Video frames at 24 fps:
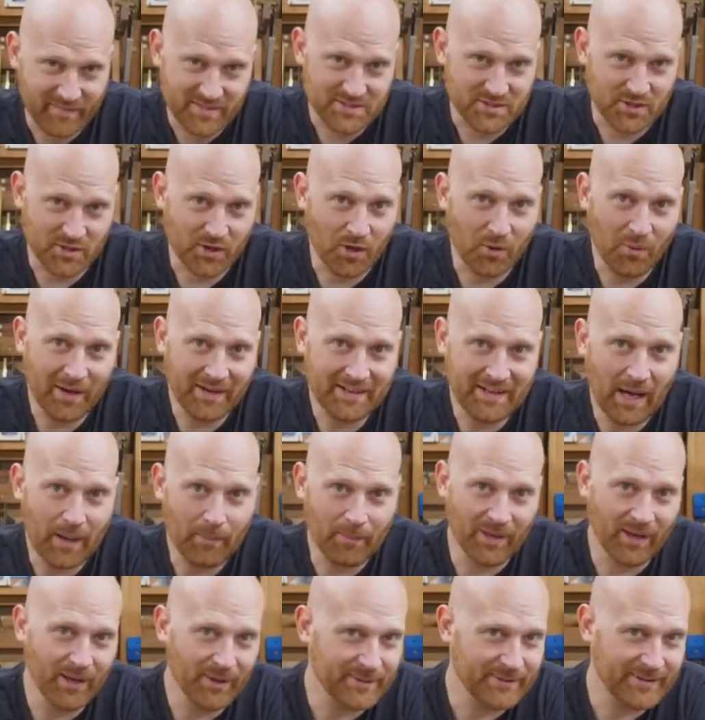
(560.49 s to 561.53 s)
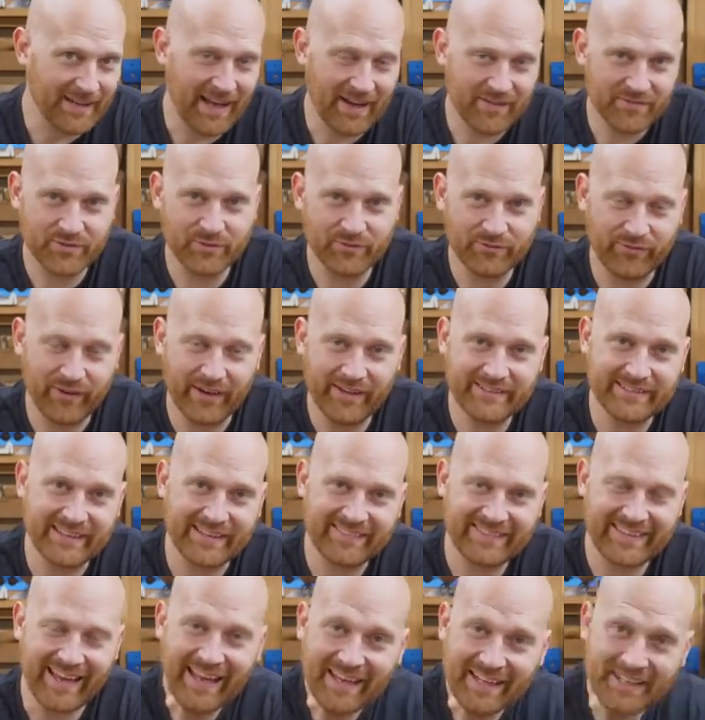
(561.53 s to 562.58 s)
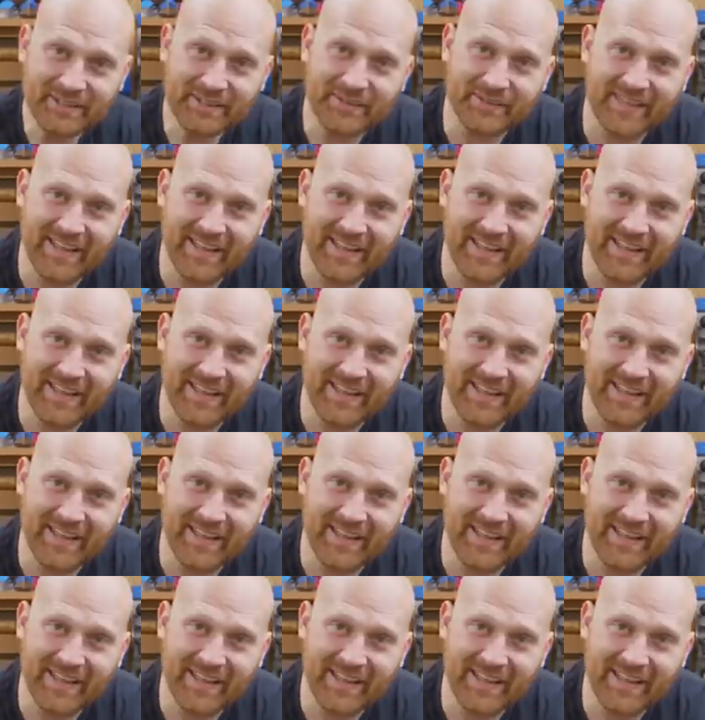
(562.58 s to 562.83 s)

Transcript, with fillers: So go on down below and have some fun, and thank you.